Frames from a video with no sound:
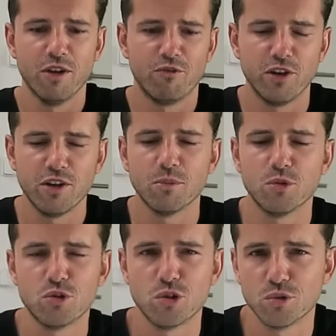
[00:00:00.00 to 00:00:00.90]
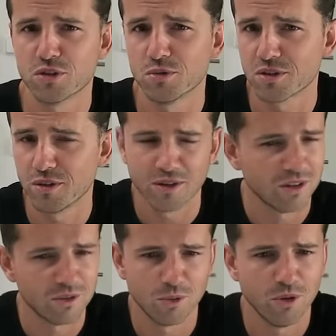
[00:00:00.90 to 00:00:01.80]
freedom to choose
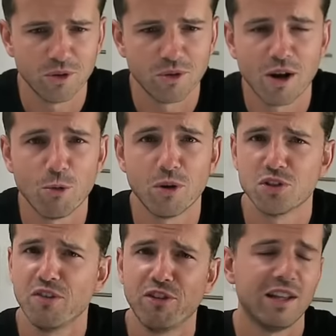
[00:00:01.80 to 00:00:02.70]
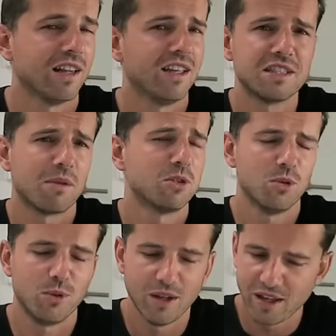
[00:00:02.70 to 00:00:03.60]
who you're gonna watch. Definitely, it's up to
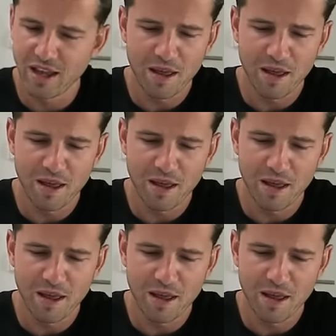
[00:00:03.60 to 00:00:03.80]
you.